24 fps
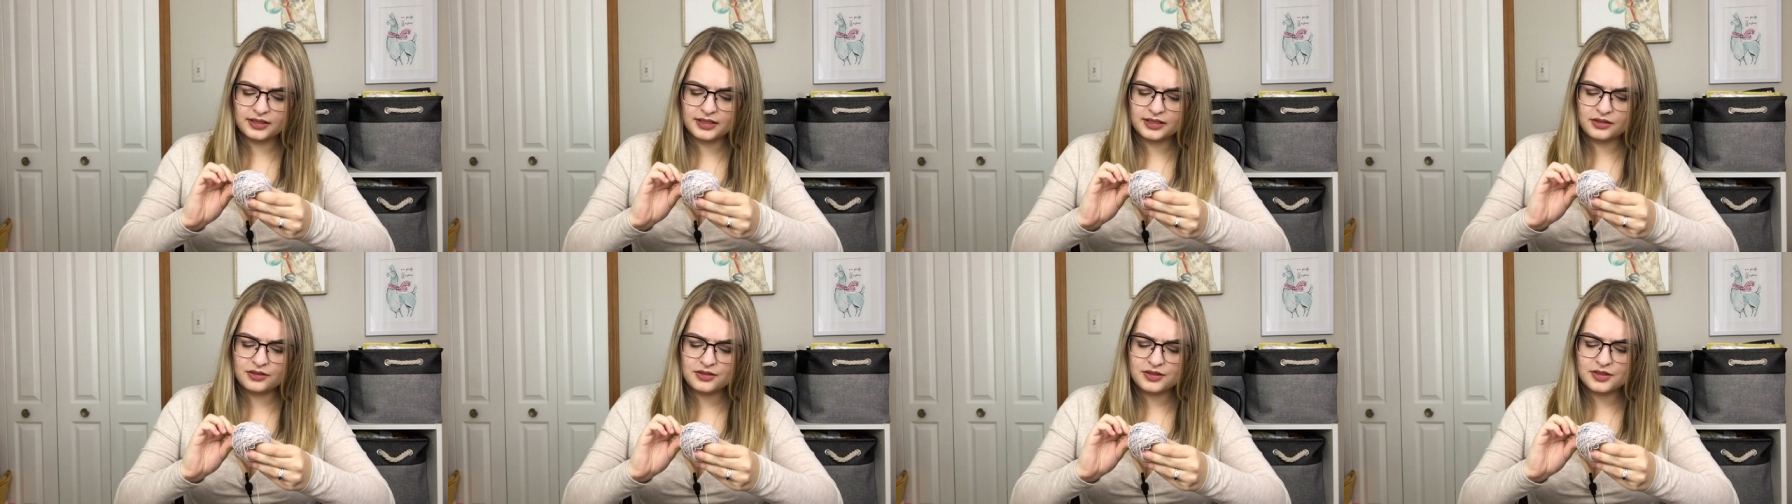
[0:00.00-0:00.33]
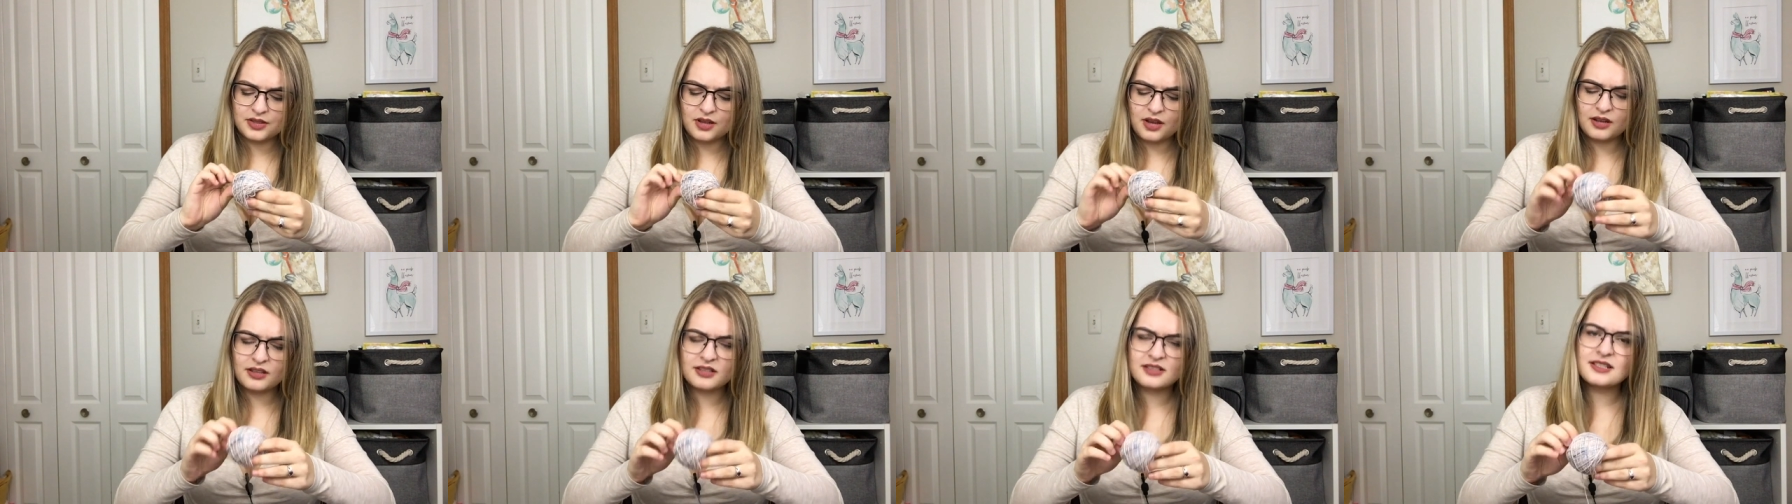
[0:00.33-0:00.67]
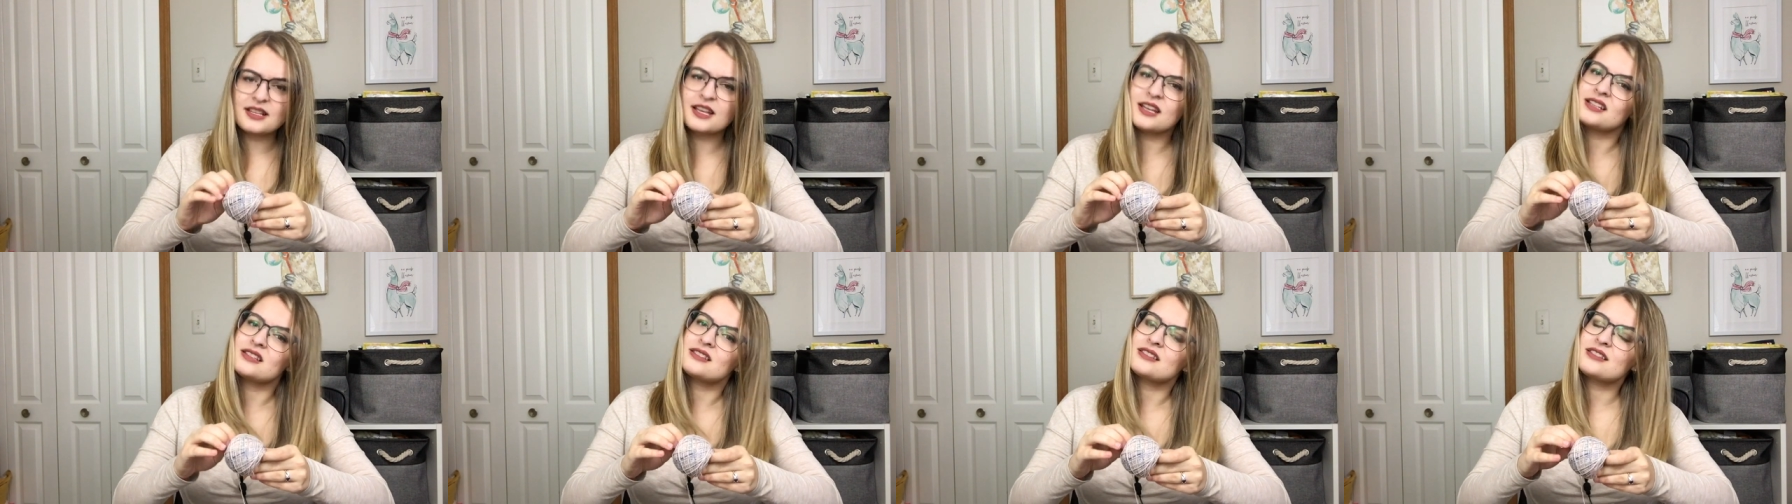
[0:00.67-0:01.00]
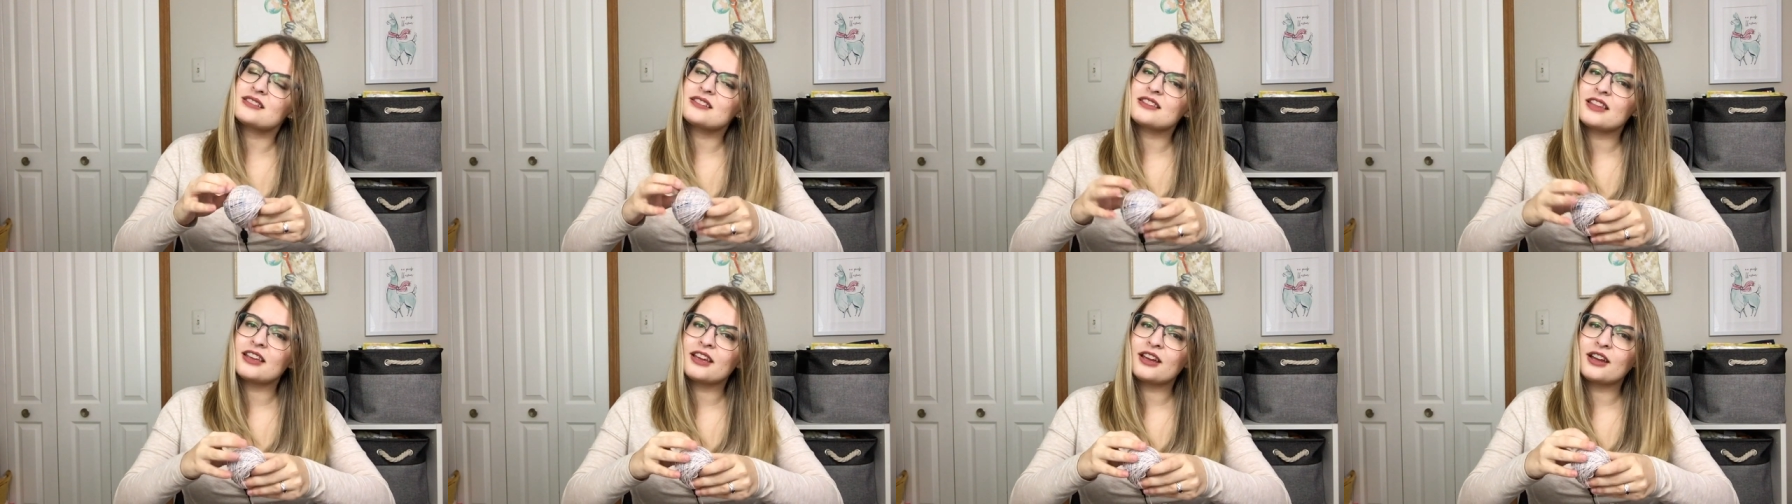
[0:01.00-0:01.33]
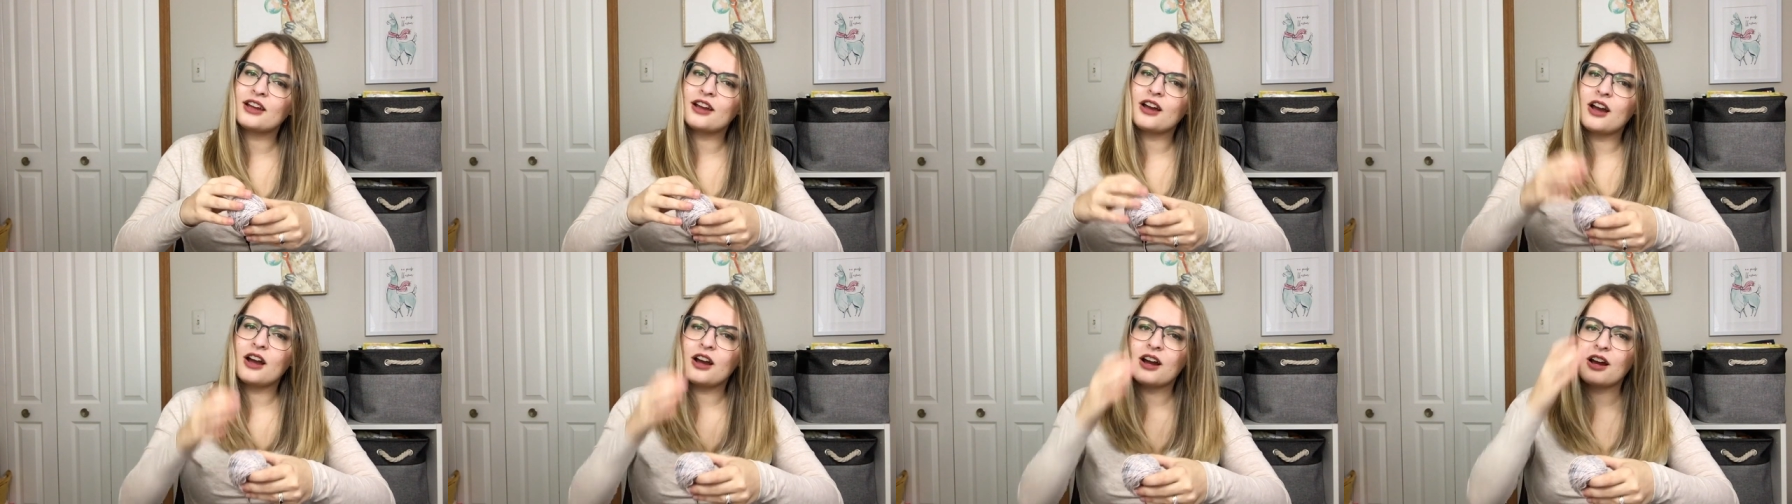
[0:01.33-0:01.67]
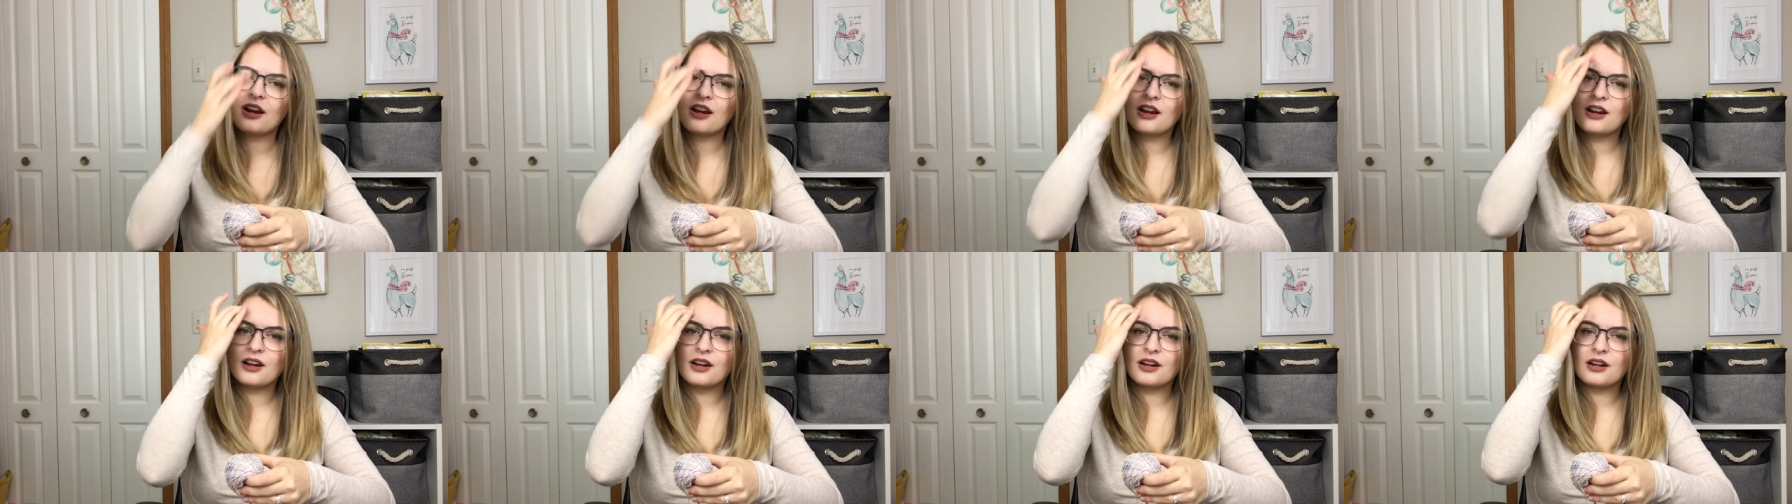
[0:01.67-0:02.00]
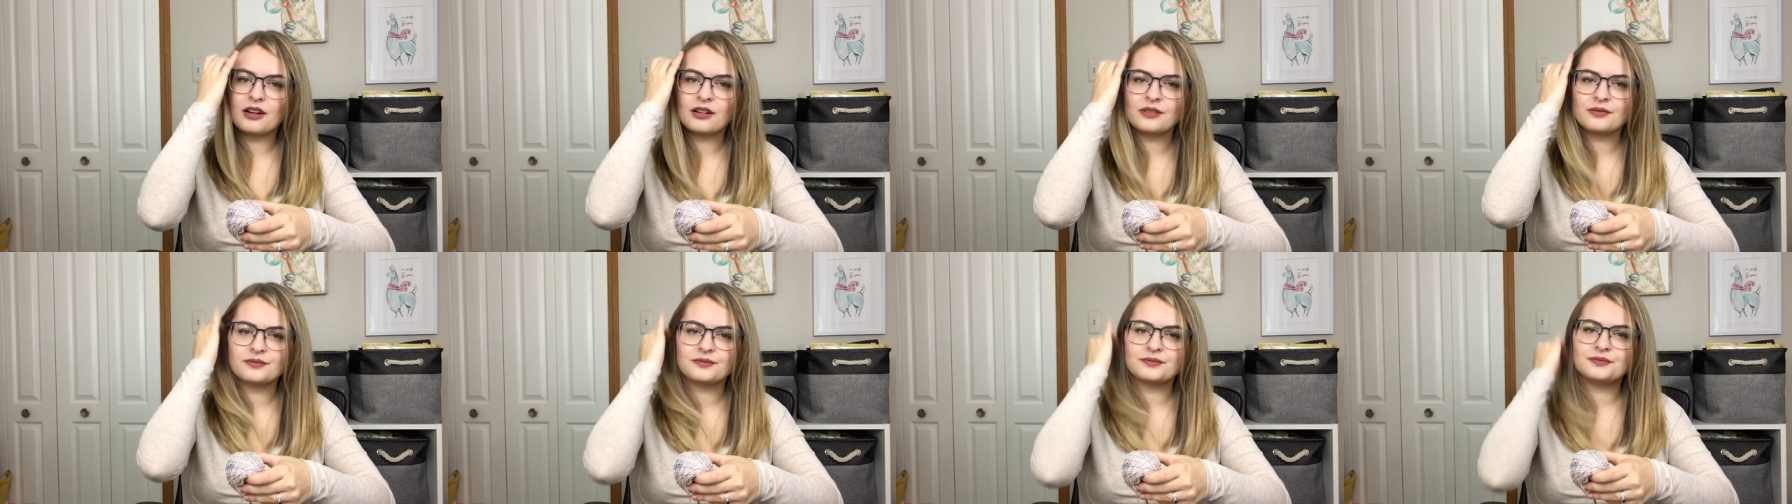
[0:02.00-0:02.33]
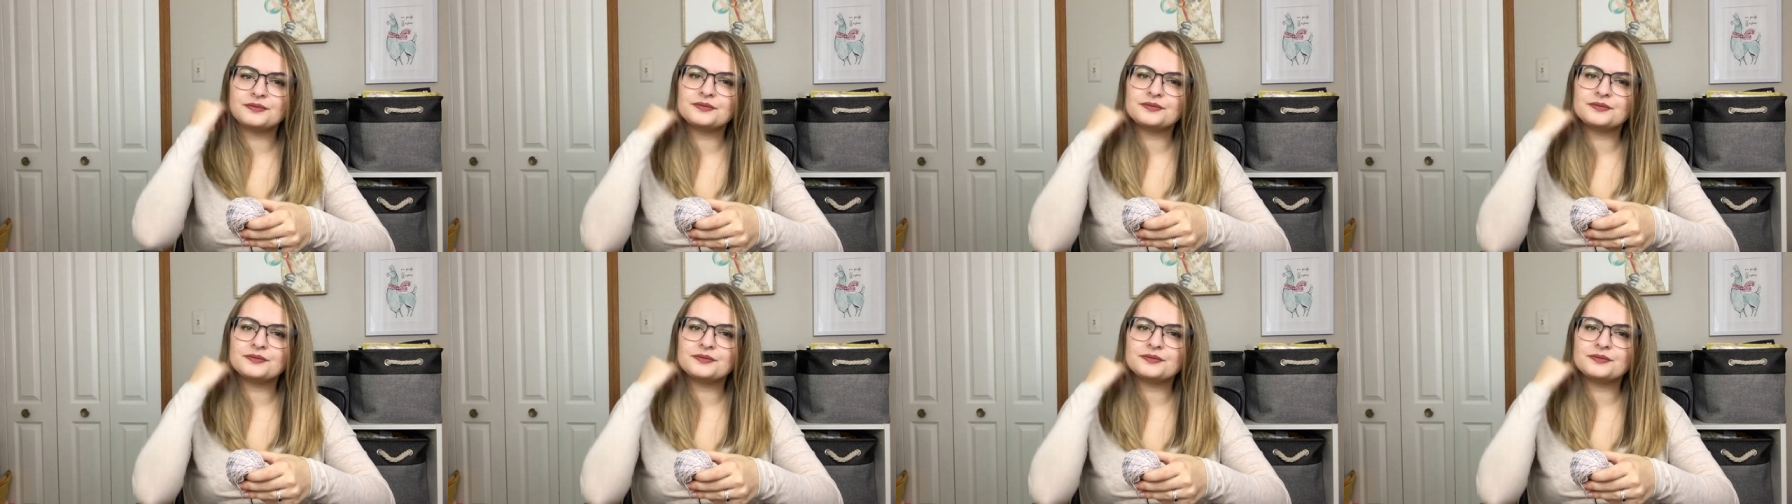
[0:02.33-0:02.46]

Little sock sets? There are